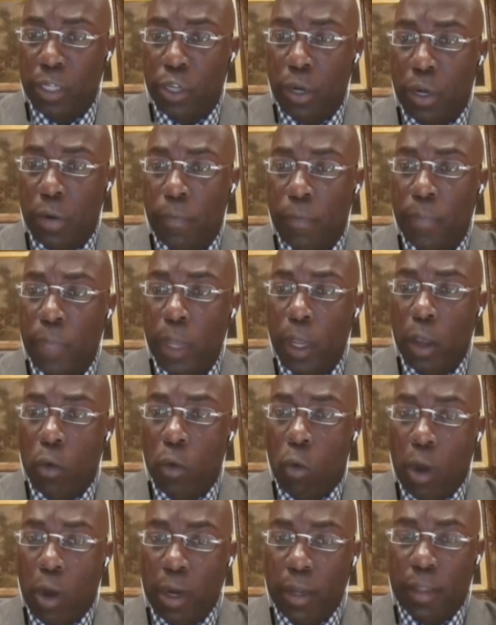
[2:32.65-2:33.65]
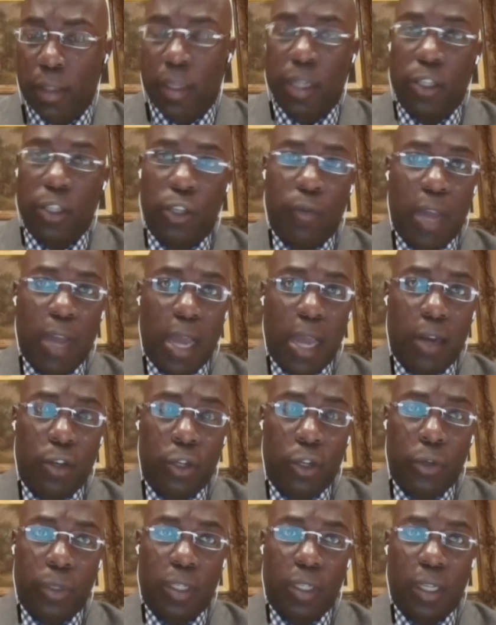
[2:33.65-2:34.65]
And so one of the things you've got
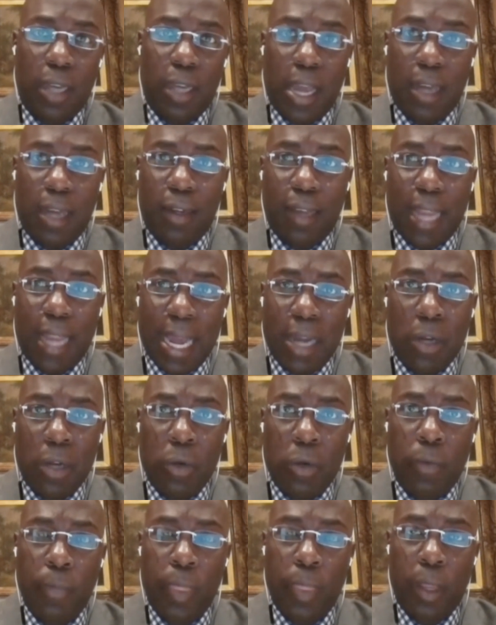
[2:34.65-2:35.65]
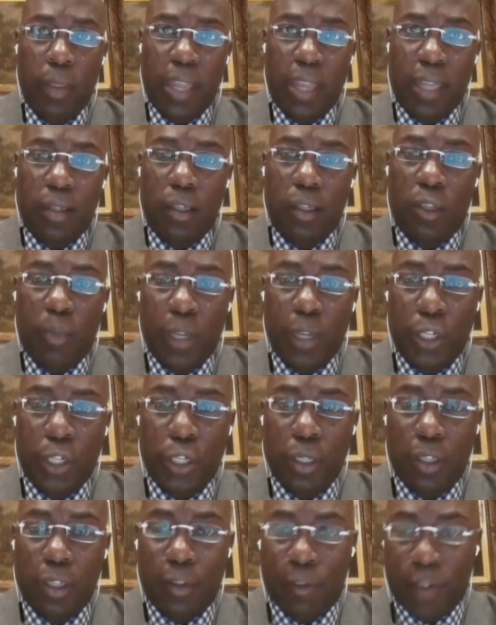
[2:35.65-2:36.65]
to do is to not allow that
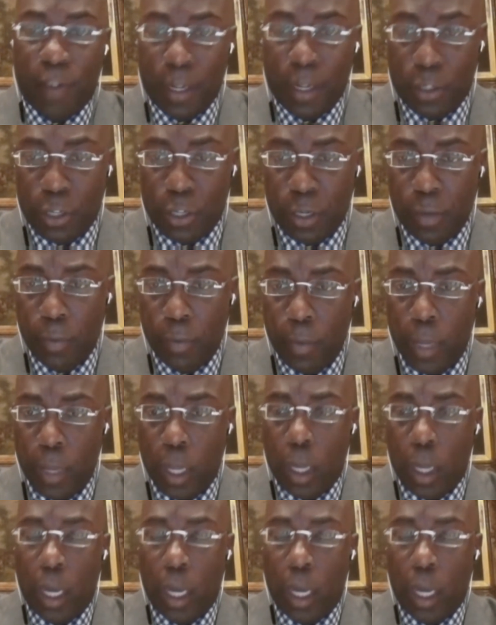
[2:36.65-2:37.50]
suspicion to fester,